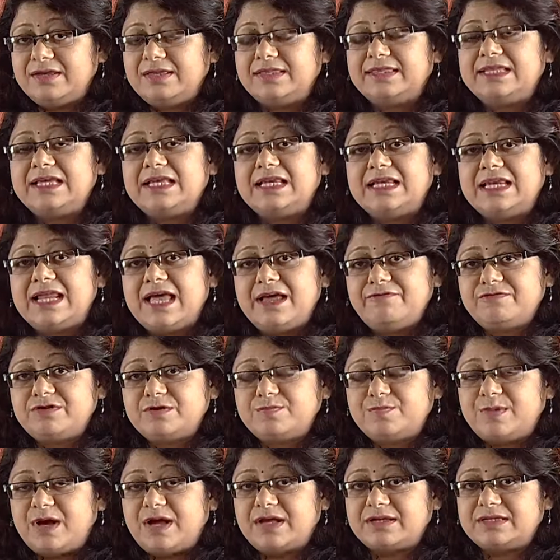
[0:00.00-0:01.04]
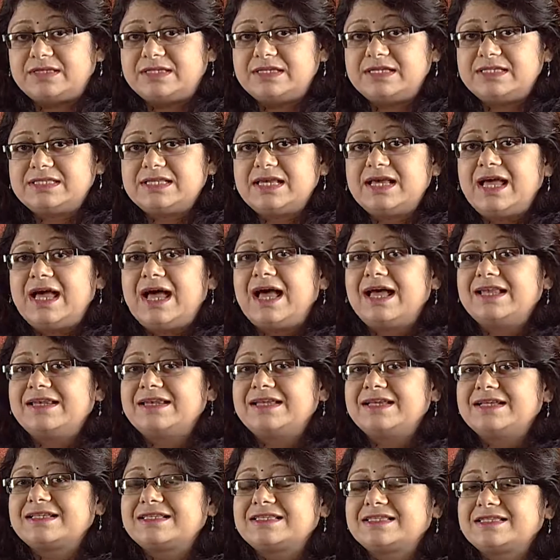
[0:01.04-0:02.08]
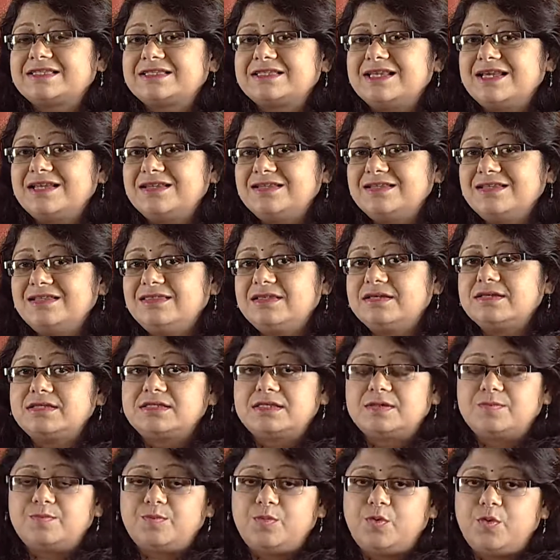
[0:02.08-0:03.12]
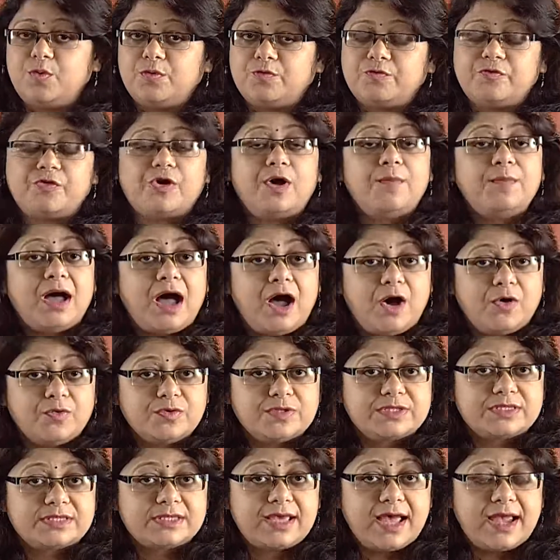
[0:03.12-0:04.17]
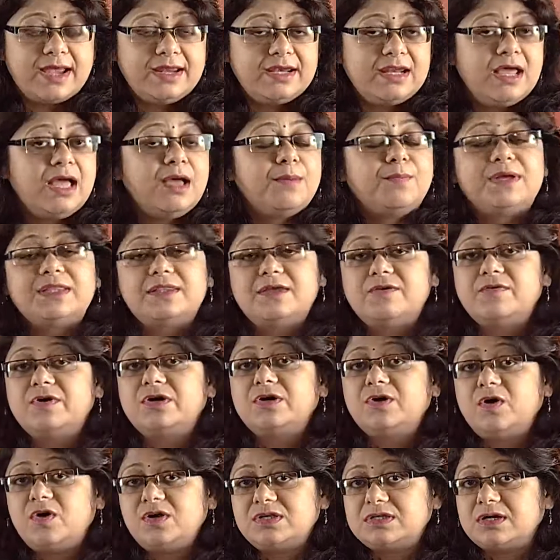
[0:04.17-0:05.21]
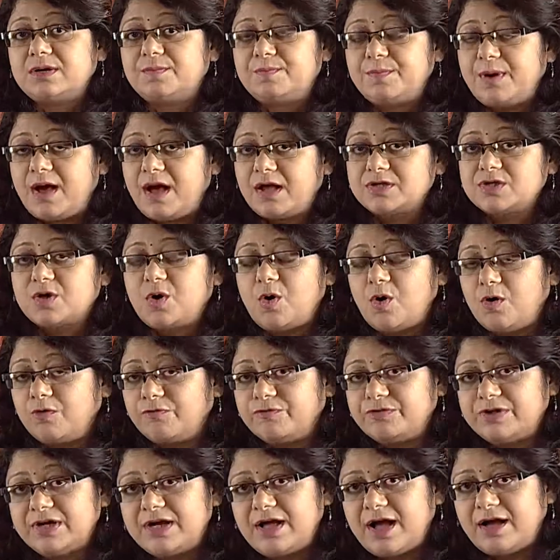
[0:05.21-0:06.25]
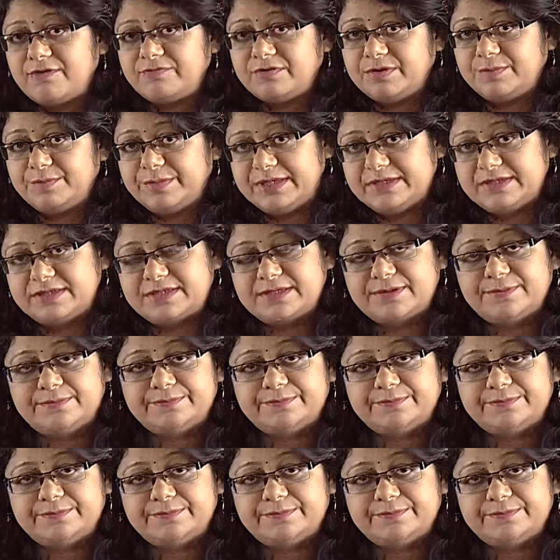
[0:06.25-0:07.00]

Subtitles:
the left parties had extended their support from outside, but they were not a part of the government.